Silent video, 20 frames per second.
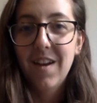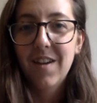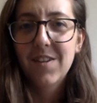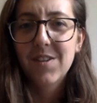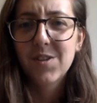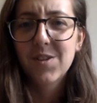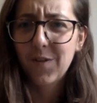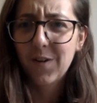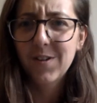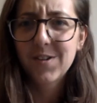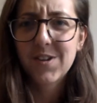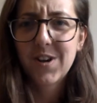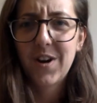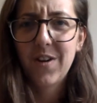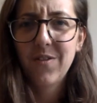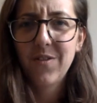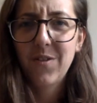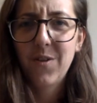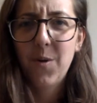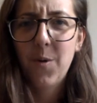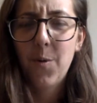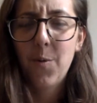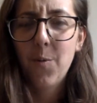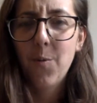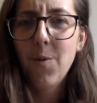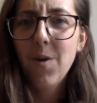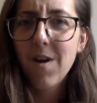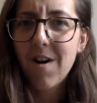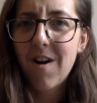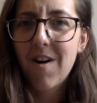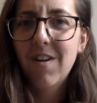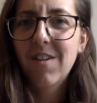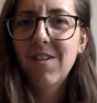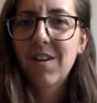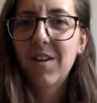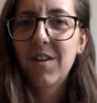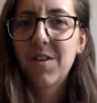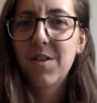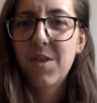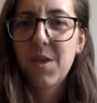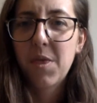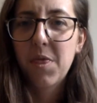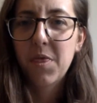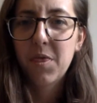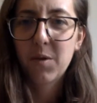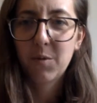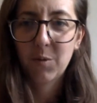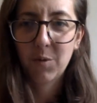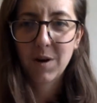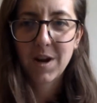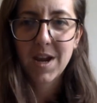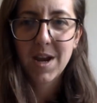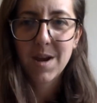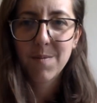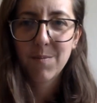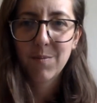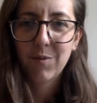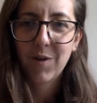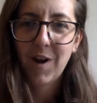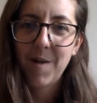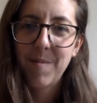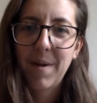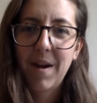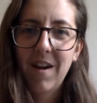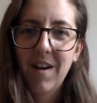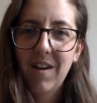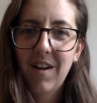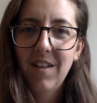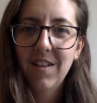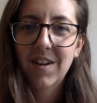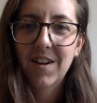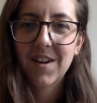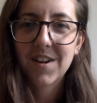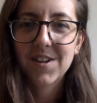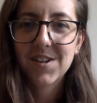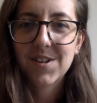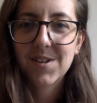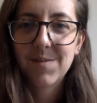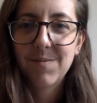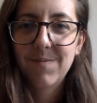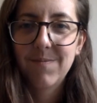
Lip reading: So first off, what are the 3 primary colors?